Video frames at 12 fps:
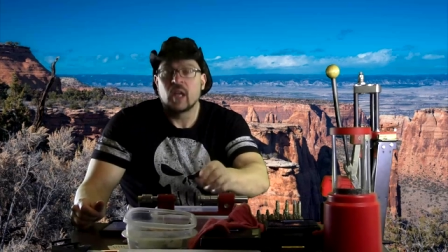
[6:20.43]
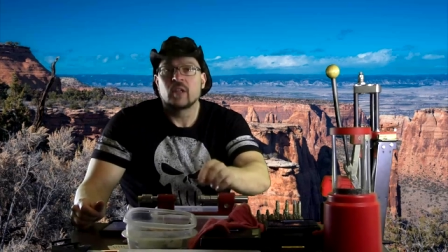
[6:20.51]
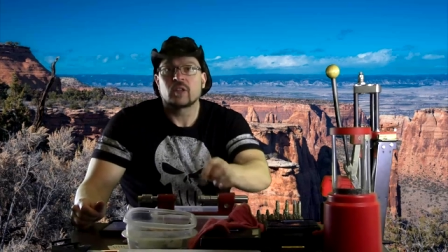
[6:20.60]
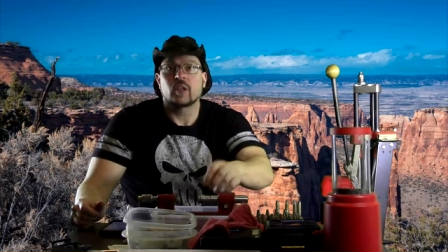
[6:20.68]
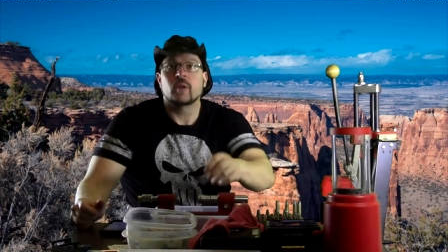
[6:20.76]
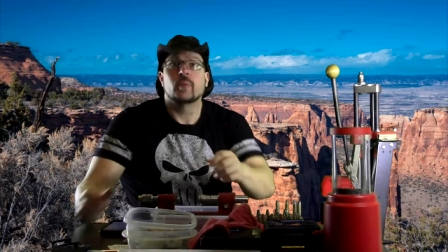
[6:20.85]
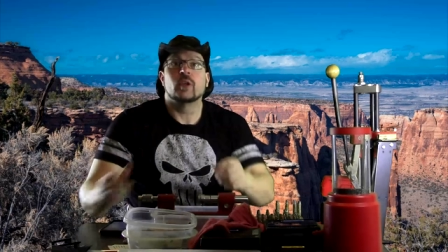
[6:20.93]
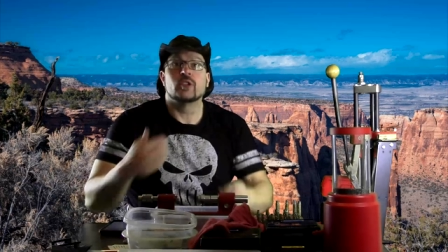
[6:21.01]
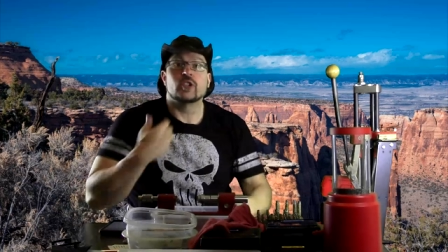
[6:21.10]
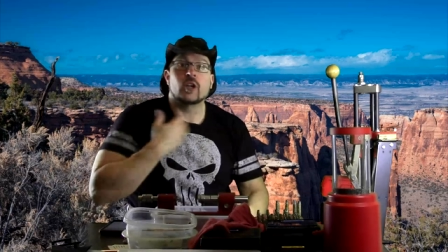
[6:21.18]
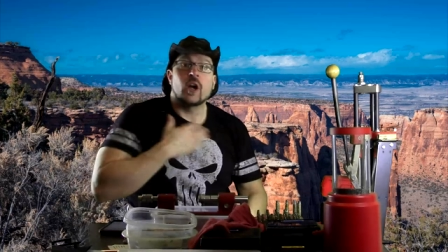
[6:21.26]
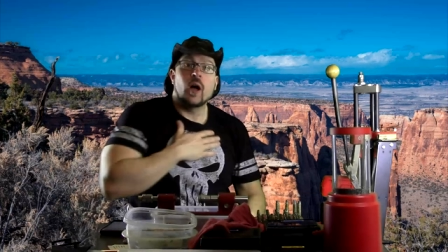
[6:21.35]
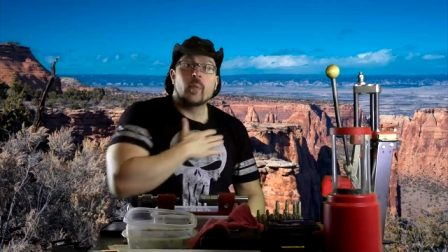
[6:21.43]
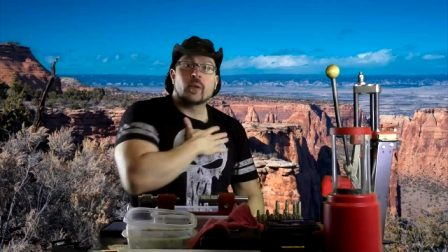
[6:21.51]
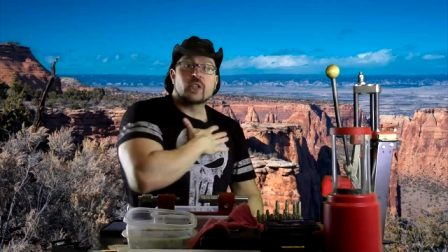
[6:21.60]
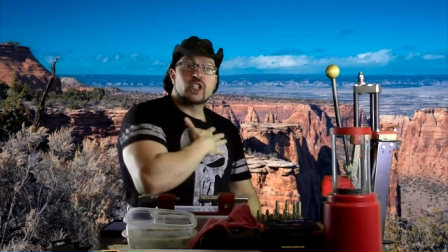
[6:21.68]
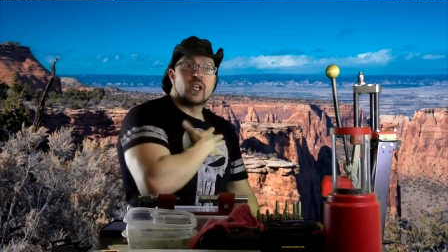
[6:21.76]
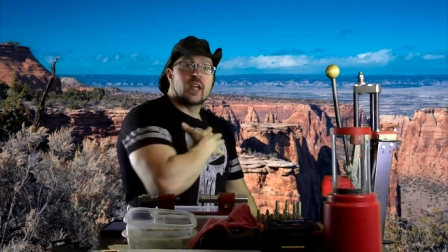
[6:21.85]
It's going to build your
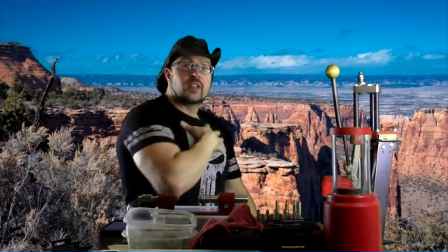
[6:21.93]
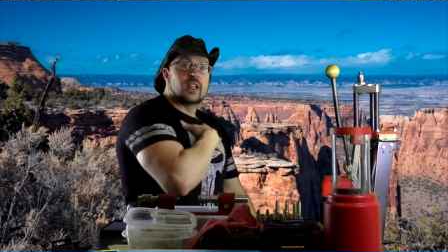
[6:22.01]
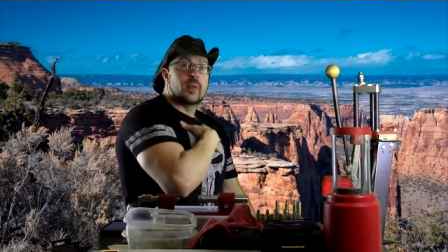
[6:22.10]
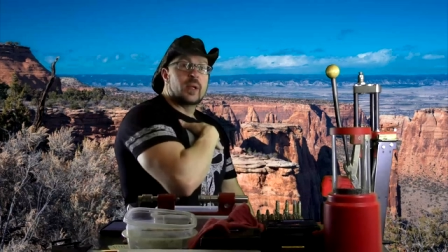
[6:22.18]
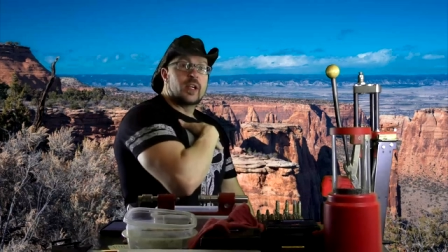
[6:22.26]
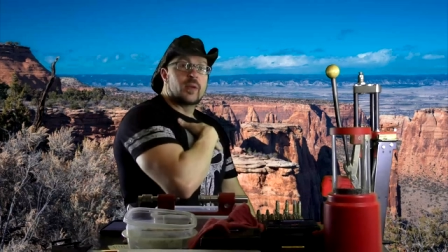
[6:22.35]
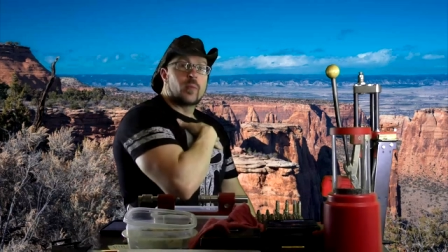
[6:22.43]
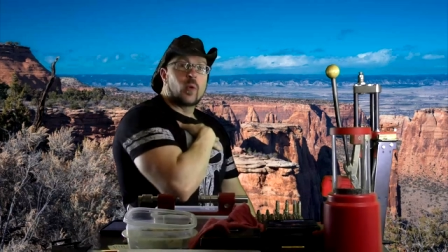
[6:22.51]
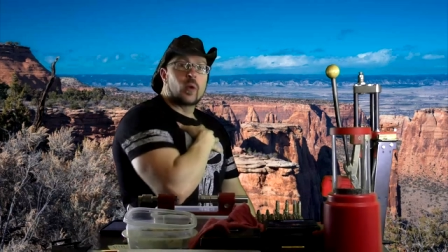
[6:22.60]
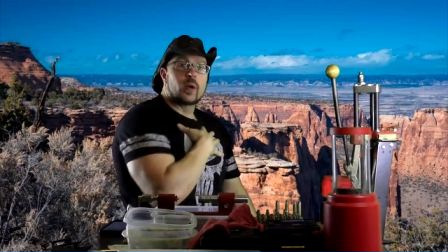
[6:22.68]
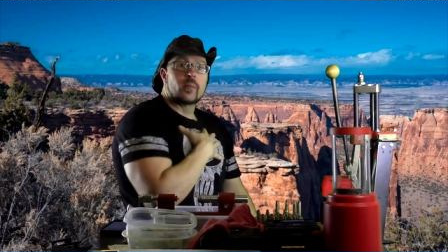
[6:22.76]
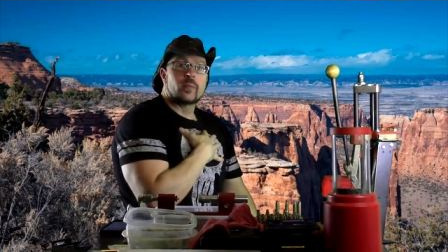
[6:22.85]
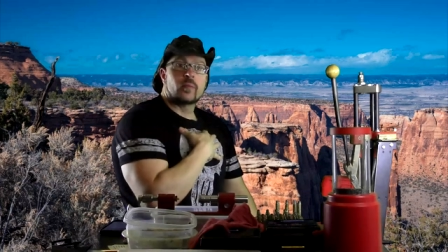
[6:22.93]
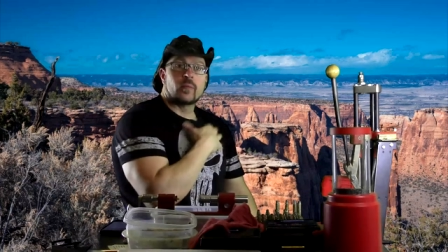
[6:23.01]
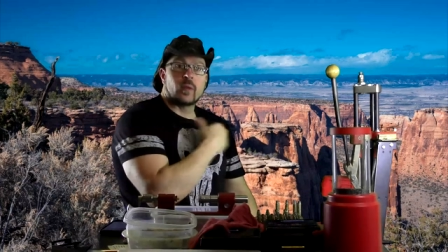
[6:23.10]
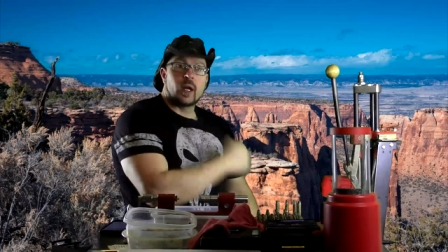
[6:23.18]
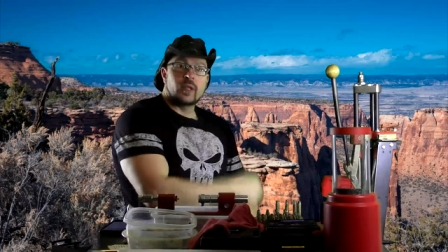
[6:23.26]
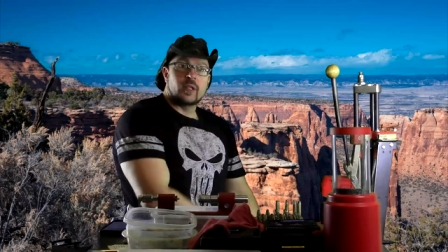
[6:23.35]
upper chest up here more,
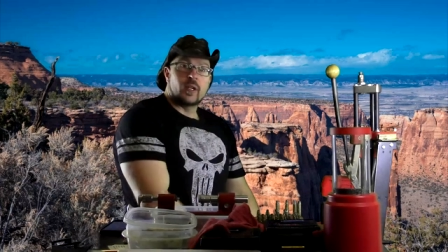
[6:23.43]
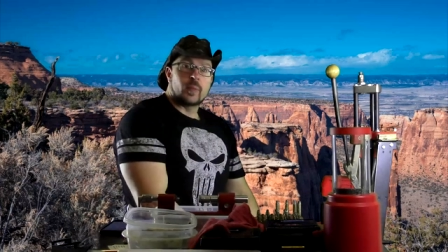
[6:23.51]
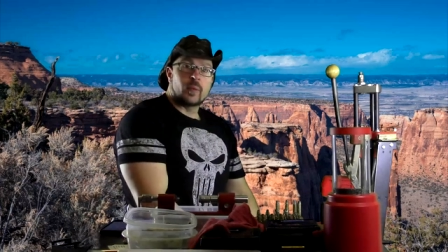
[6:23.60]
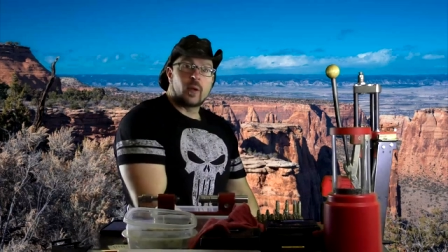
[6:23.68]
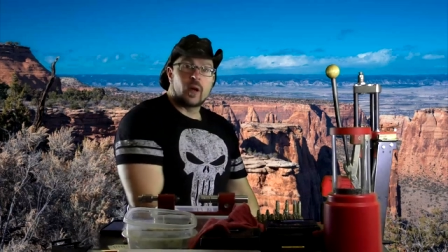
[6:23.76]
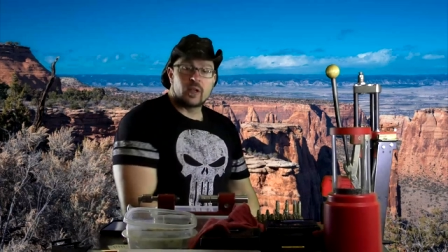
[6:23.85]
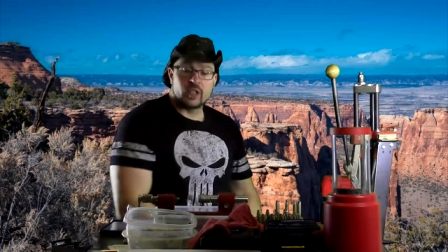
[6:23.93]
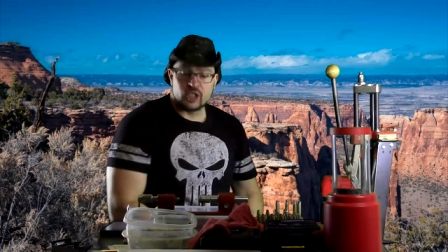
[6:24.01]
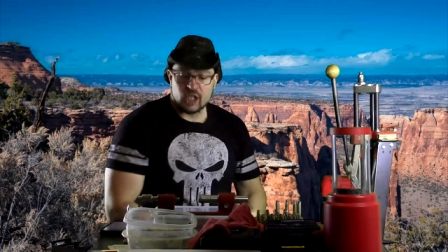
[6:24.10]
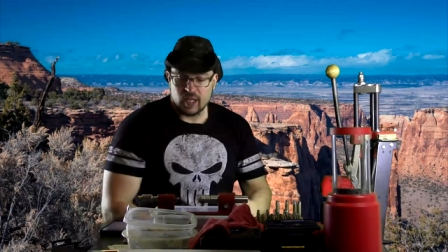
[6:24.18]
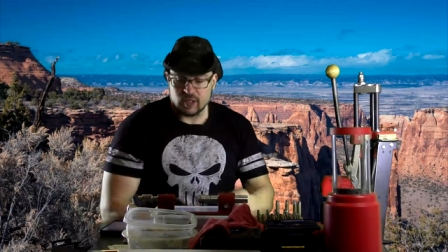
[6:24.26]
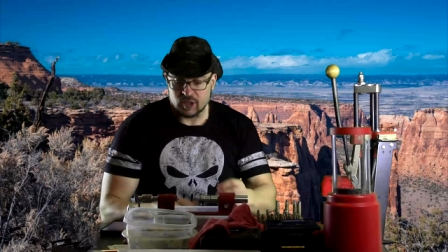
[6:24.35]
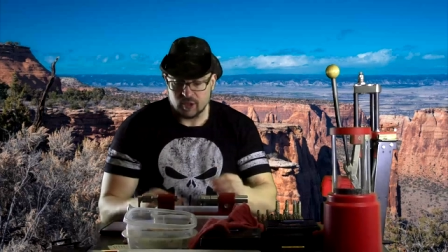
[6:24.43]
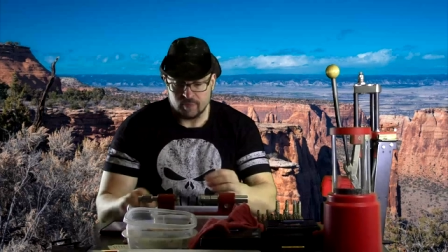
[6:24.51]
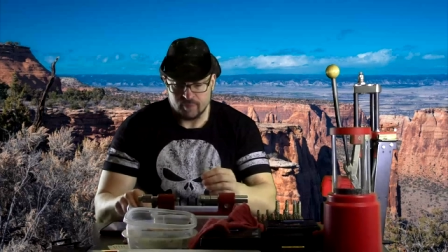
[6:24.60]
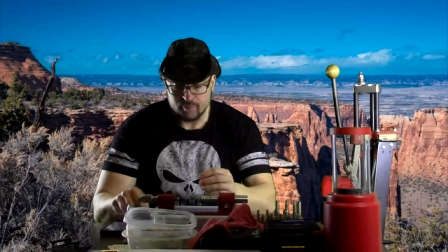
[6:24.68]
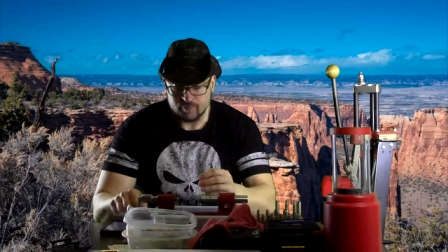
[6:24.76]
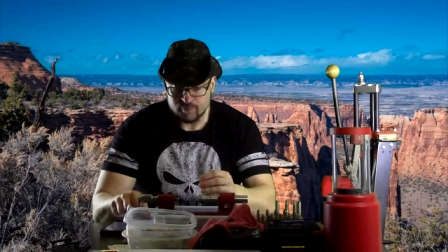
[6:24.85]
right? The upper part of the chest.
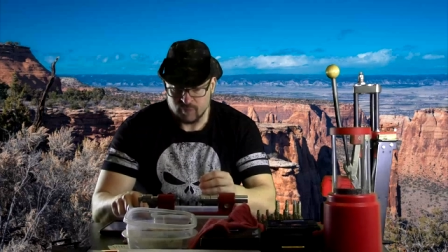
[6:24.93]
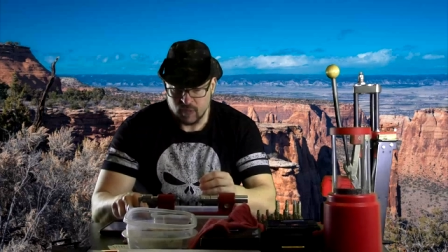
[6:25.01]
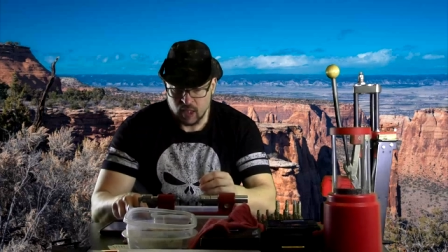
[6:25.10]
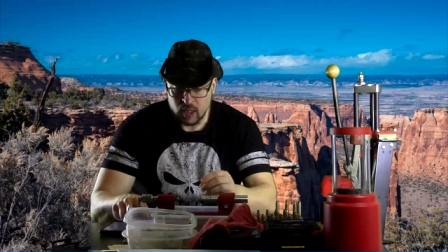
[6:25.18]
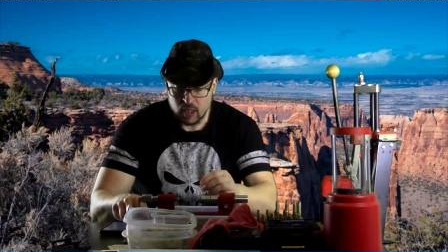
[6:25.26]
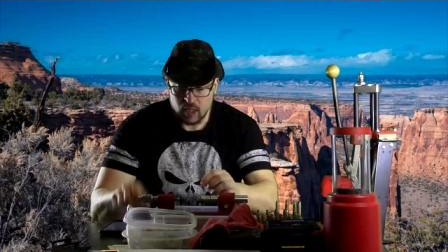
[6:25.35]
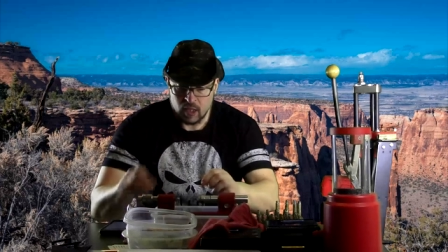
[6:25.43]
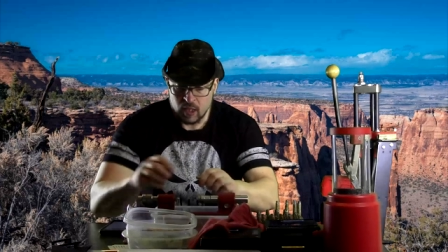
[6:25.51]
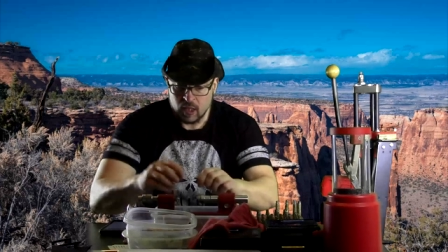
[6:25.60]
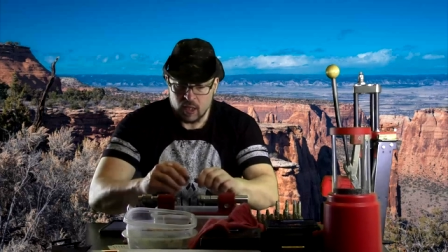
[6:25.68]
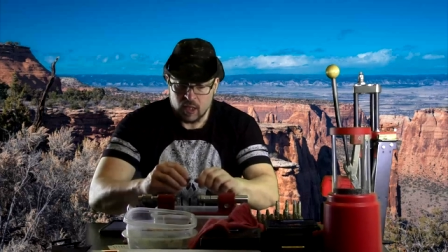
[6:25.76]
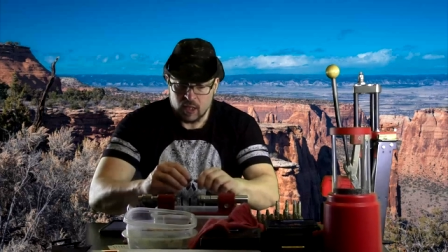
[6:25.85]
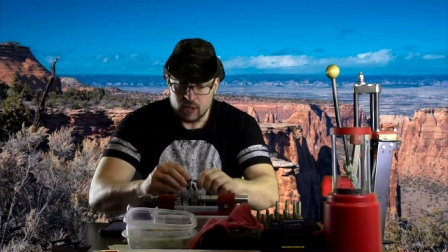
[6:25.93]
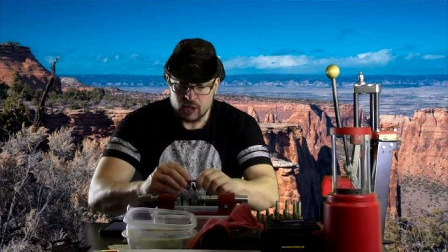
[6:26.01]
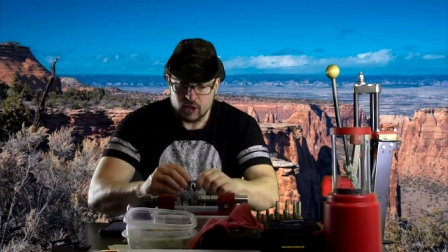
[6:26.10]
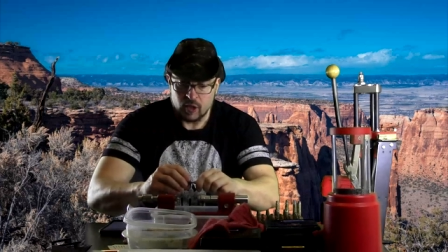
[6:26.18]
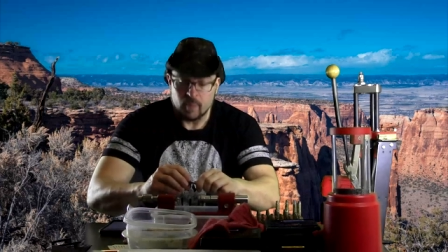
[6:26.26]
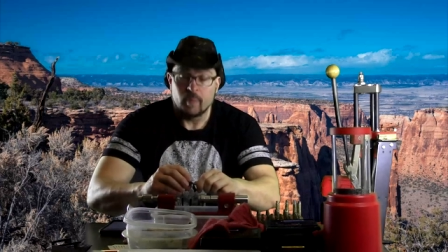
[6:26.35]
It's
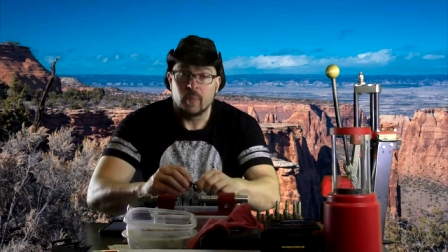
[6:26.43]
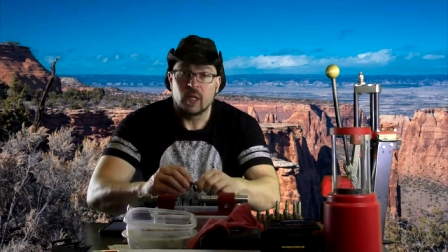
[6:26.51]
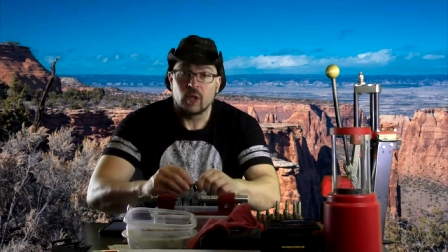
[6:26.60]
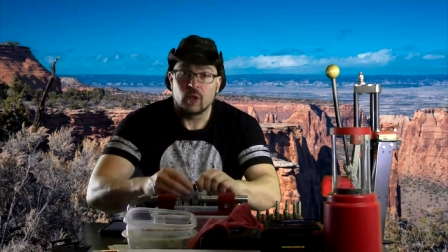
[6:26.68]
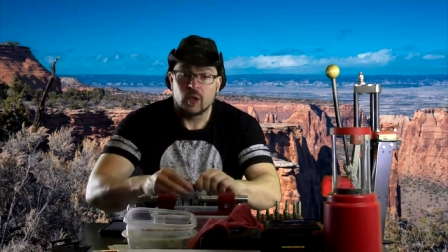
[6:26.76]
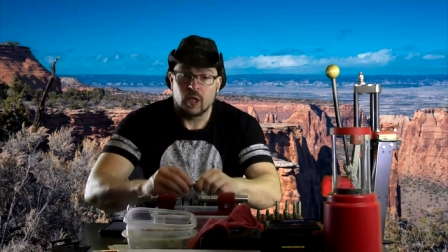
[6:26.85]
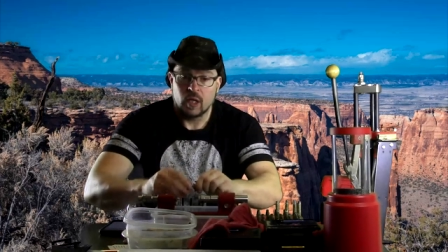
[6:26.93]
going to build